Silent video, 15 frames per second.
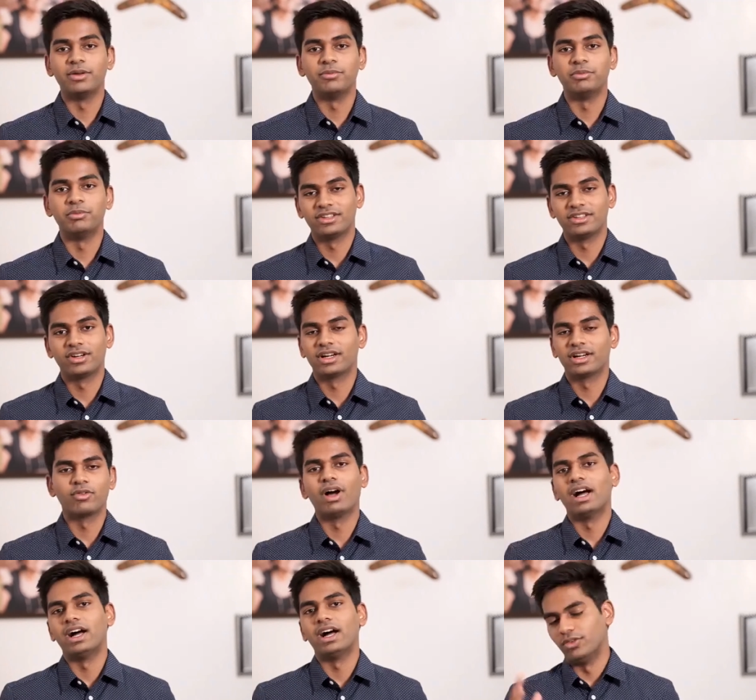I thought, like,
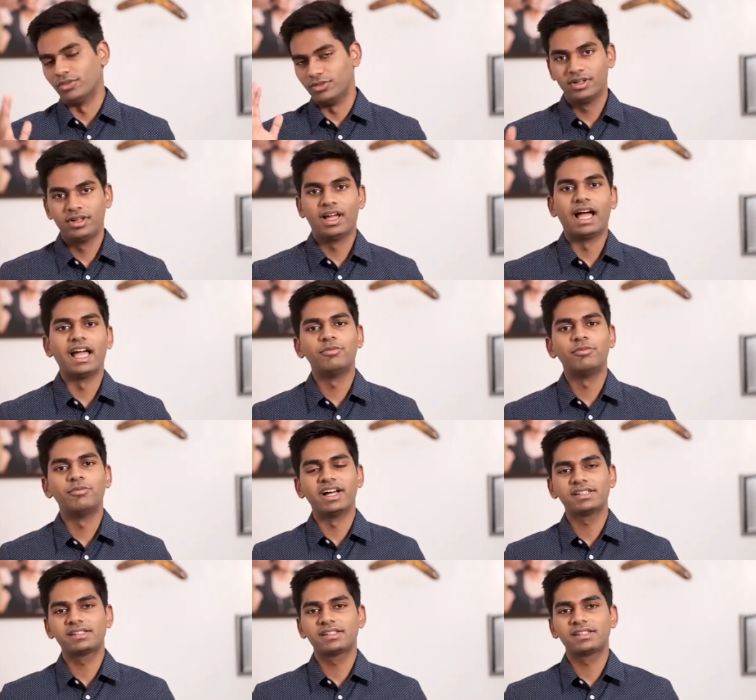wow, I've
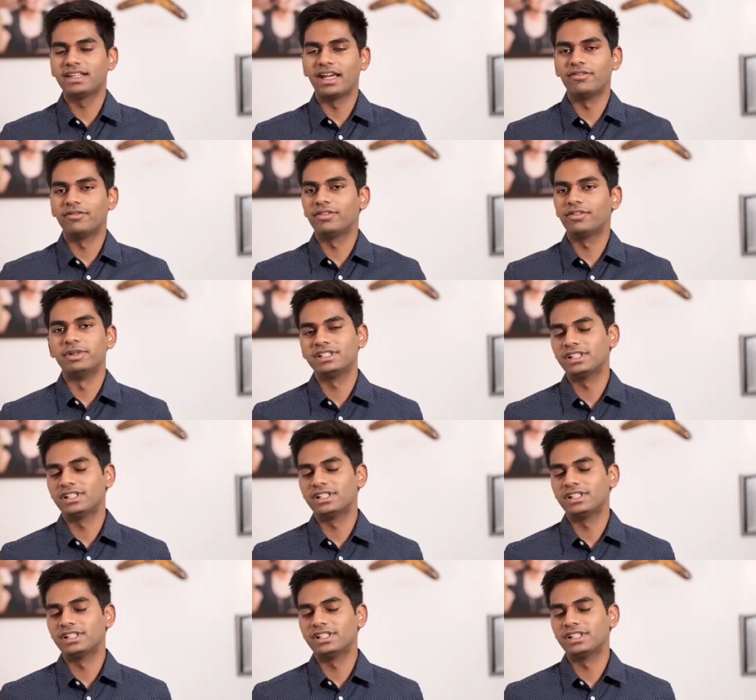mastered the Amway business.